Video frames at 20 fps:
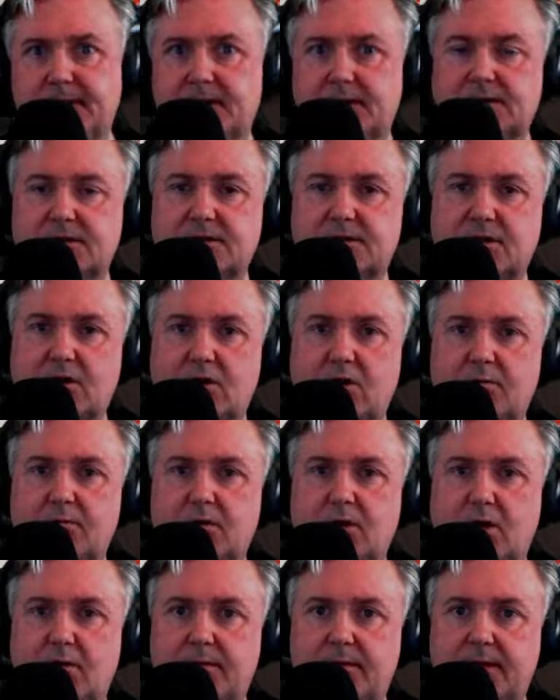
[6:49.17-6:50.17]
storm
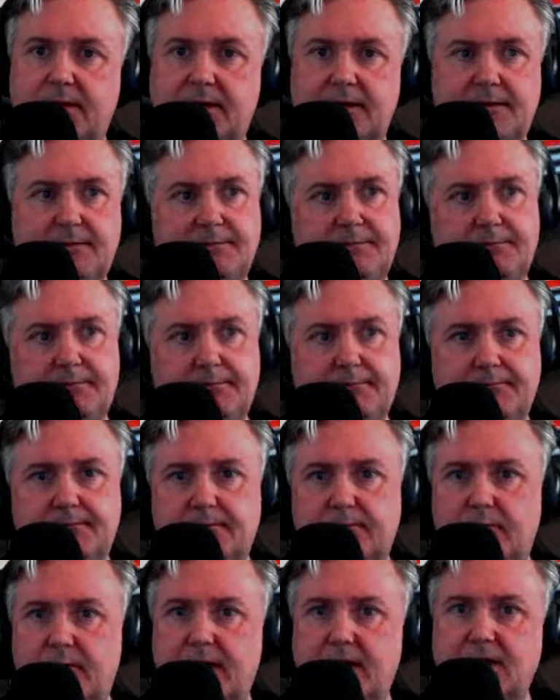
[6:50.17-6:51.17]
coming and
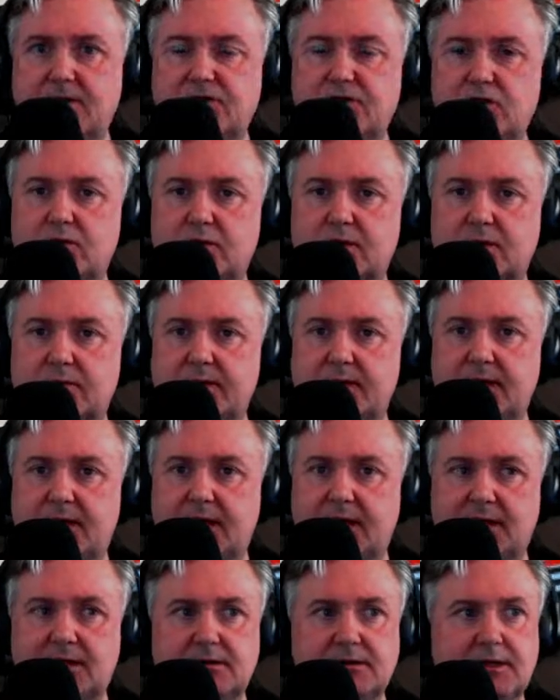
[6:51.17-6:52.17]
rain due at the
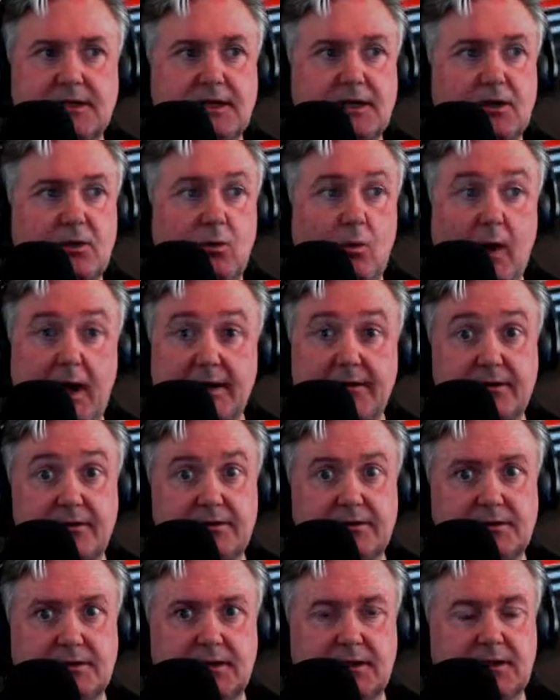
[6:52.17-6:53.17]
weekend.
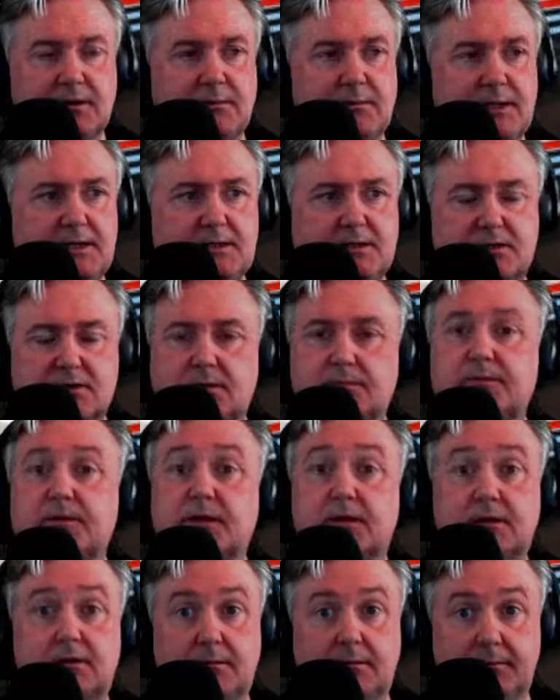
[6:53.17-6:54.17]
Wethers means
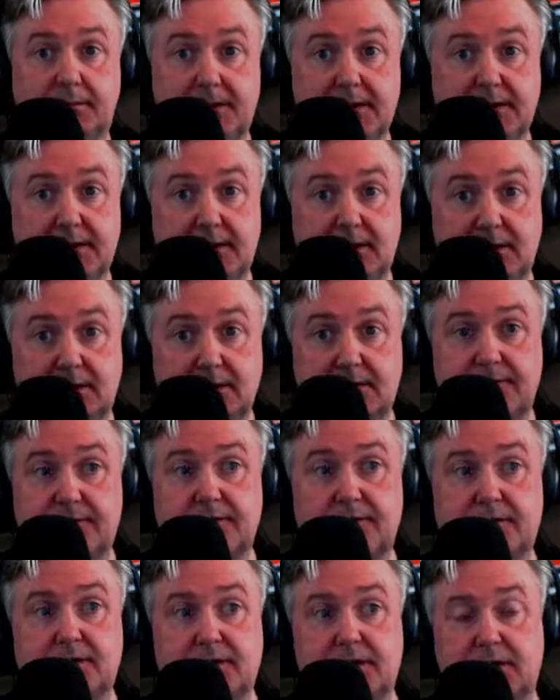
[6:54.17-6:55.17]
something completely
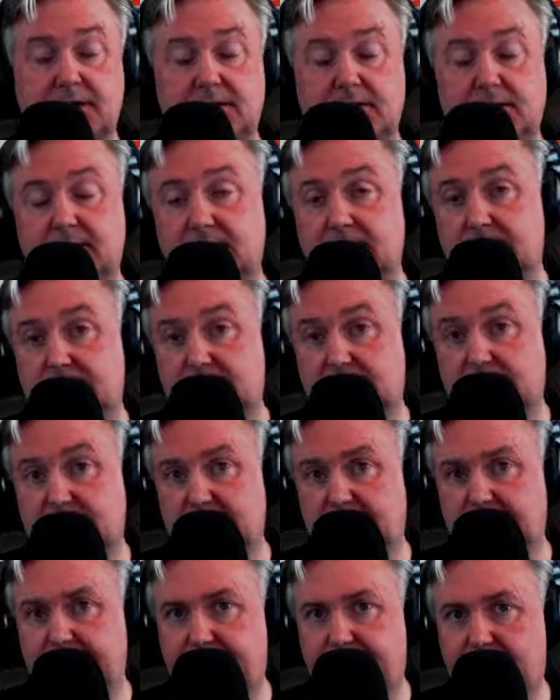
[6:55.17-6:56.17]
different to
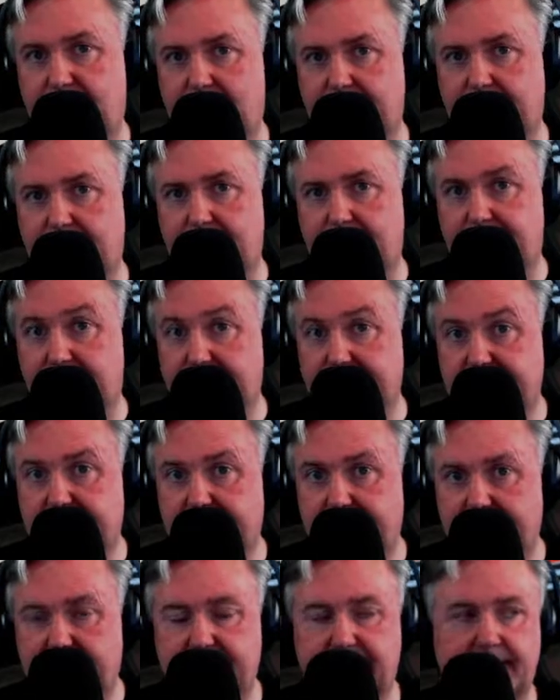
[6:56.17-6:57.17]
the farming
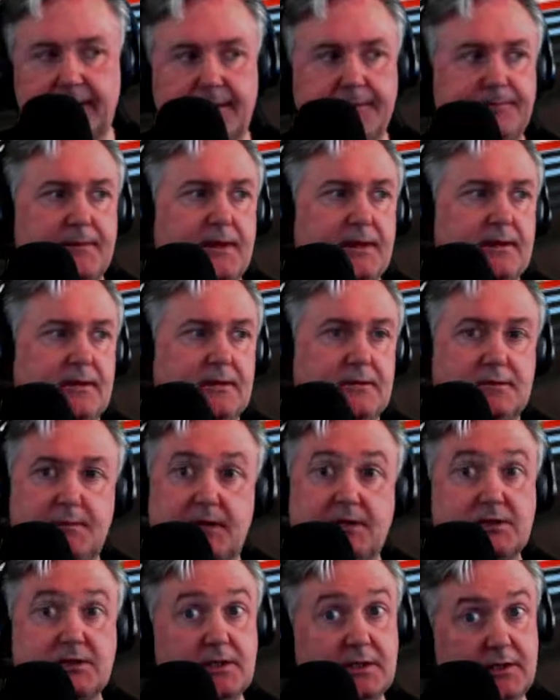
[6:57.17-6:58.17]
fraternity,
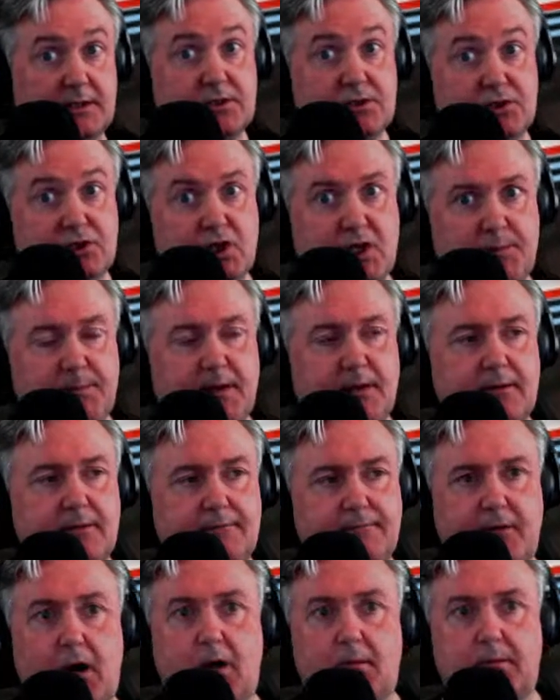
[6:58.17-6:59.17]
especially the sheep
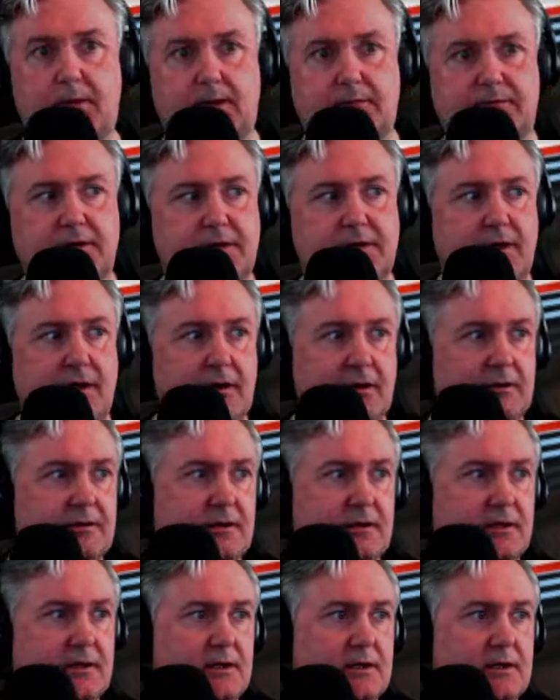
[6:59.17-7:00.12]
farming fraternity.